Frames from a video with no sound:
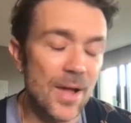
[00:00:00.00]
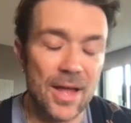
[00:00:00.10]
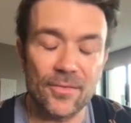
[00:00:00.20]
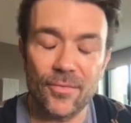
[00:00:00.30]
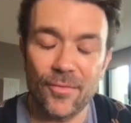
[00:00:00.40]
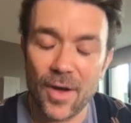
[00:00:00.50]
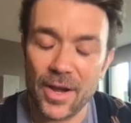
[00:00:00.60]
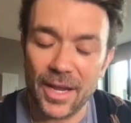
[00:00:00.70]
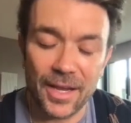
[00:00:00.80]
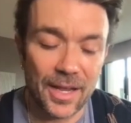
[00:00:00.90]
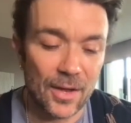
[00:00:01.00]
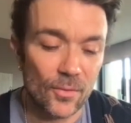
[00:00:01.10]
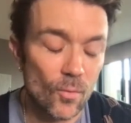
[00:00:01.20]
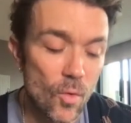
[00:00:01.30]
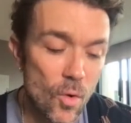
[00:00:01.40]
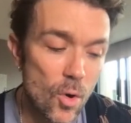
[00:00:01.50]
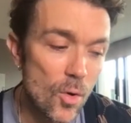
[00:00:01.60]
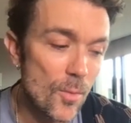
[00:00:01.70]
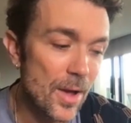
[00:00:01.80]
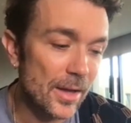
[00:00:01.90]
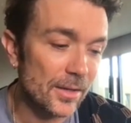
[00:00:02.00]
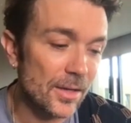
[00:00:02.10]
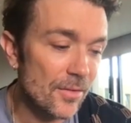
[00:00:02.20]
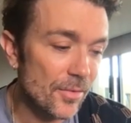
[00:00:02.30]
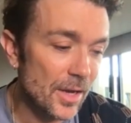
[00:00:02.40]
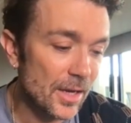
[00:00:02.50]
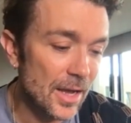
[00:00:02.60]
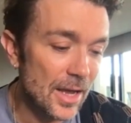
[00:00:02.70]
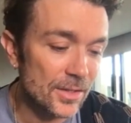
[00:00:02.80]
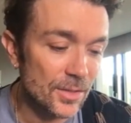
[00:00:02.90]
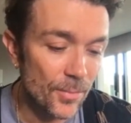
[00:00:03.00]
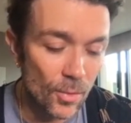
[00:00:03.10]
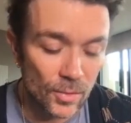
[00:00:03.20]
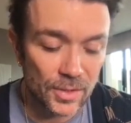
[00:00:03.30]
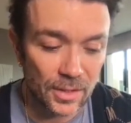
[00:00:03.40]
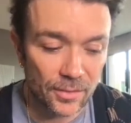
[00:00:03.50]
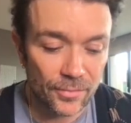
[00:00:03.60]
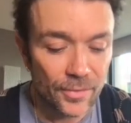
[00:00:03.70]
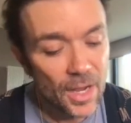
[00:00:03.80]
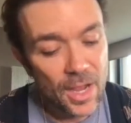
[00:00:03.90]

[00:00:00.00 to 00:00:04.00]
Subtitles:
and funny and warm and loving and supportive.